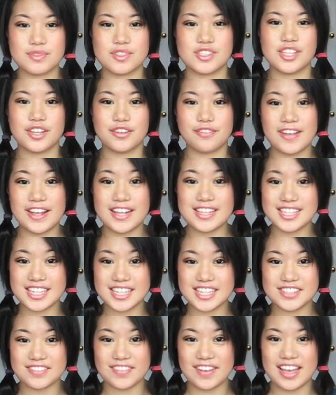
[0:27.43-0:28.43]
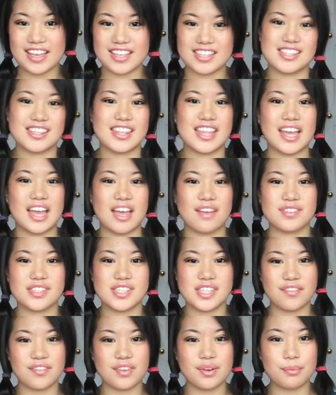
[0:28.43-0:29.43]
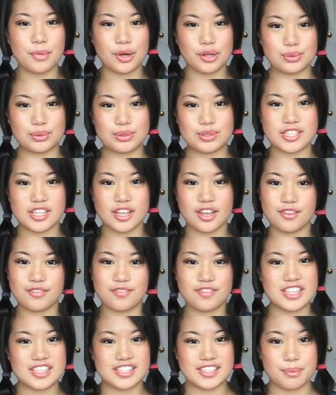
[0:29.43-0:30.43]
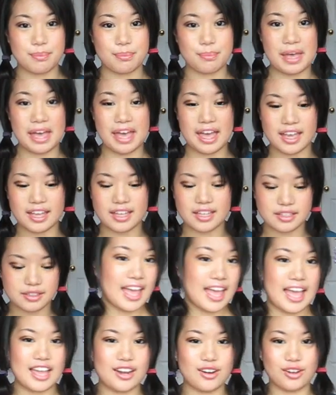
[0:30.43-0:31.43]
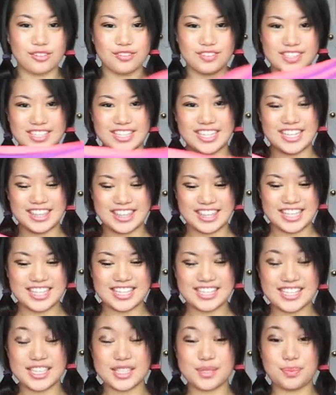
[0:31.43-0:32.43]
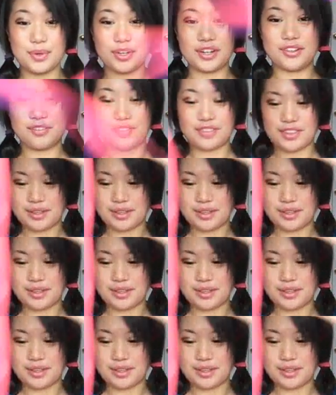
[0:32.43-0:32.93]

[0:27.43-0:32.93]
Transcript: So first things first, they have seven models of the zip bag and obviously this is one of